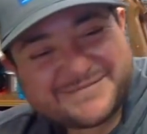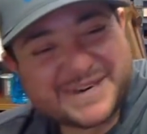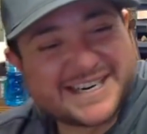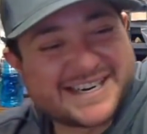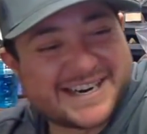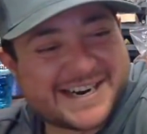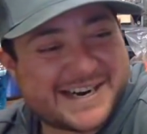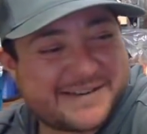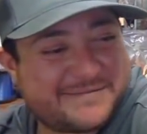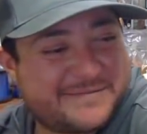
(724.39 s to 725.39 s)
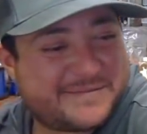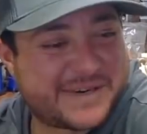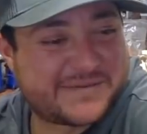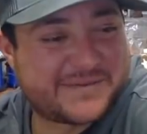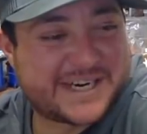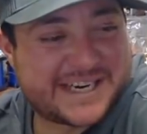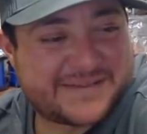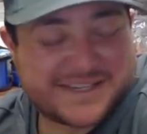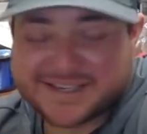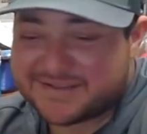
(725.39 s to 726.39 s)
But what I
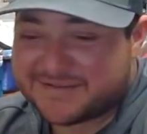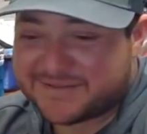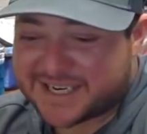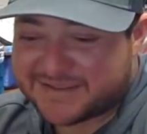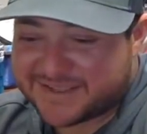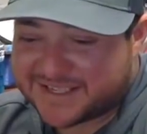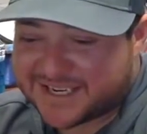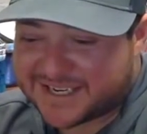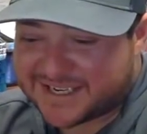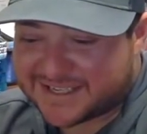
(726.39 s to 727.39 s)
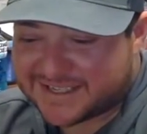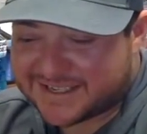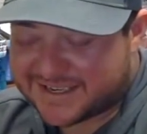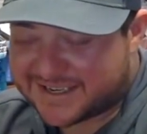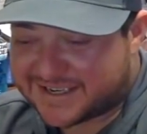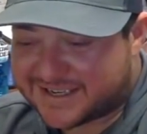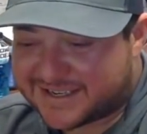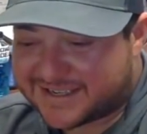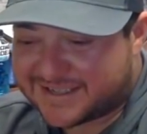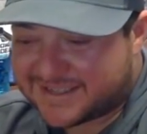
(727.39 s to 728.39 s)
would say is
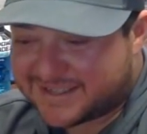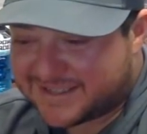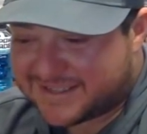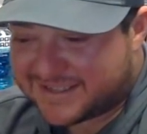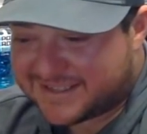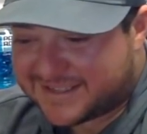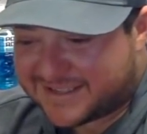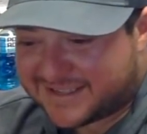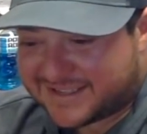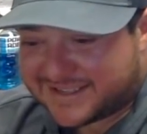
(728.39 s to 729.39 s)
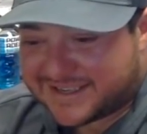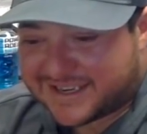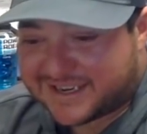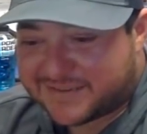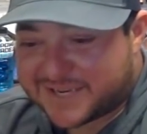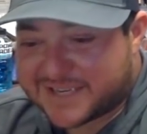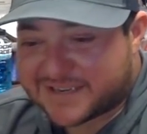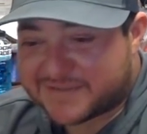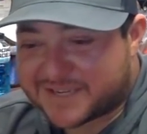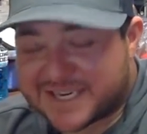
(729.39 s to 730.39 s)
we
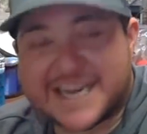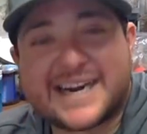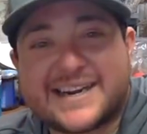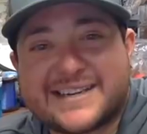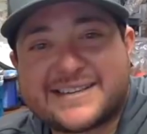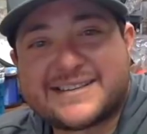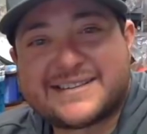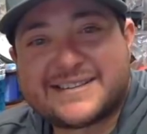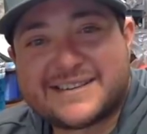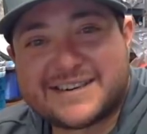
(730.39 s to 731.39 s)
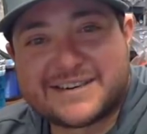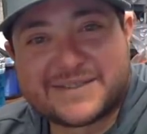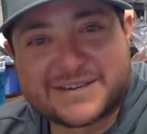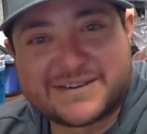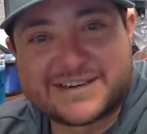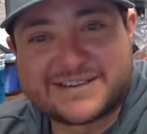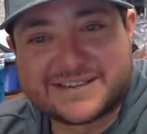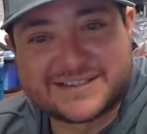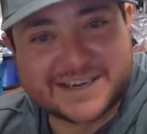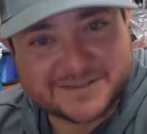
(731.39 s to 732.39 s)
look for the gannets. You know, we go out
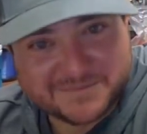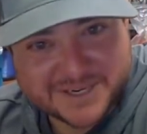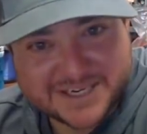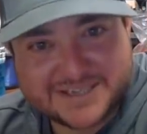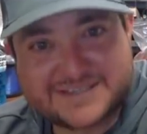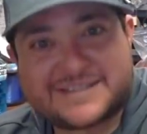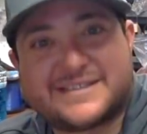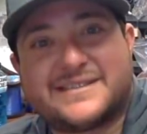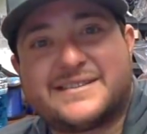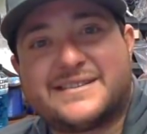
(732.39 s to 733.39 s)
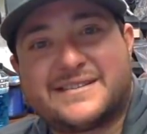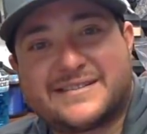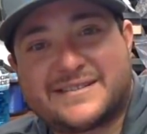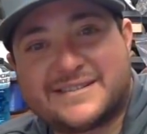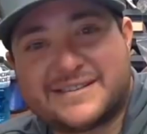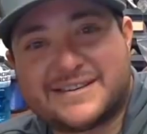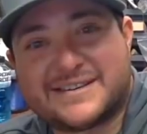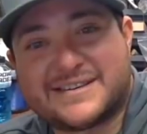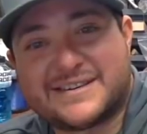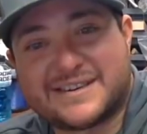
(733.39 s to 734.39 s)
to South Beach or
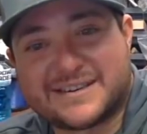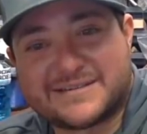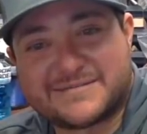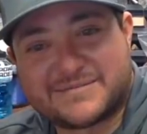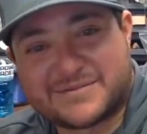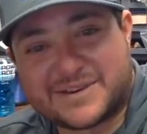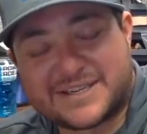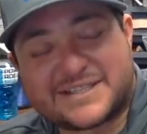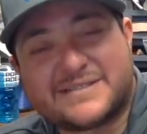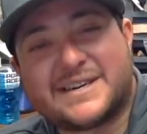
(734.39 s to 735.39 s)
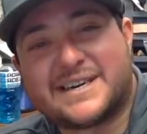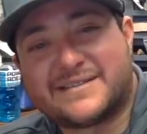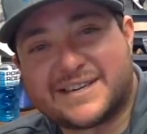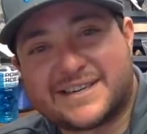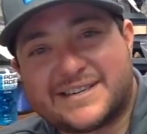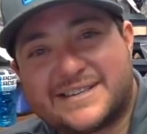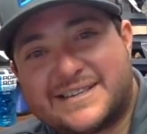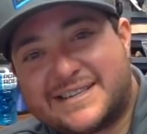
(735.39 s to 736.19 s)
you know Kwansu area.